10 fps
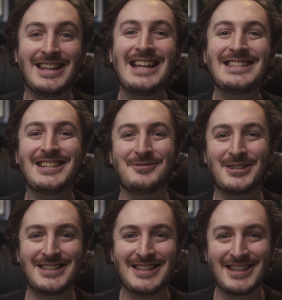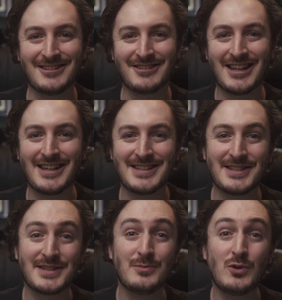The last light we're going to take a look at is
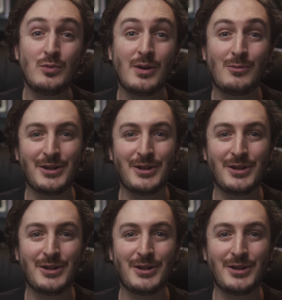the small but